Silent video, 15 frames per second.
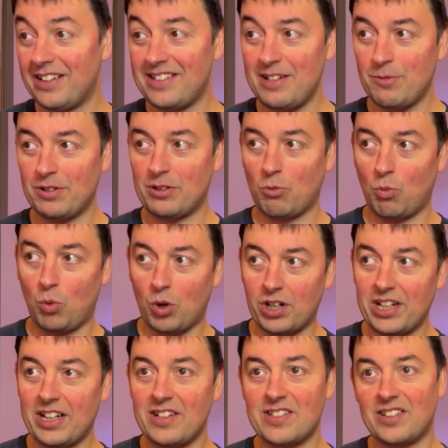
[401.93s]
see, with the
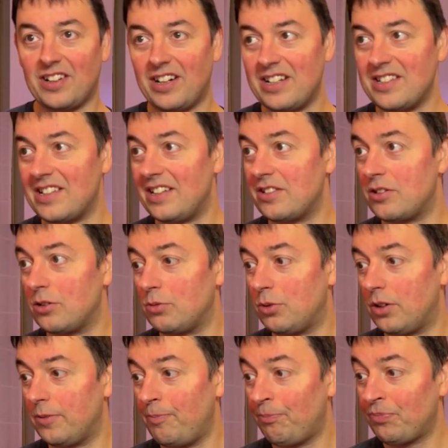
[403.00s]
warning signs and so
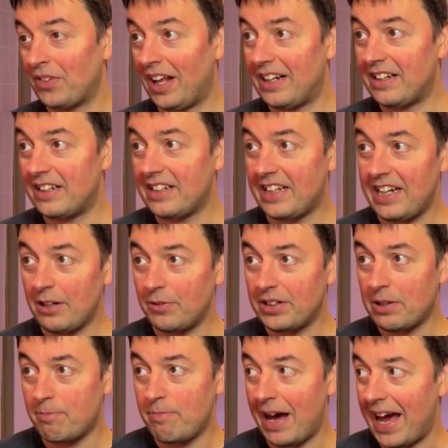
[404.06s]
on. And then here in
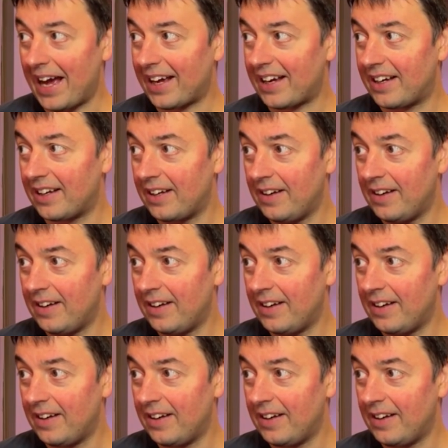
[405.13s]
the back,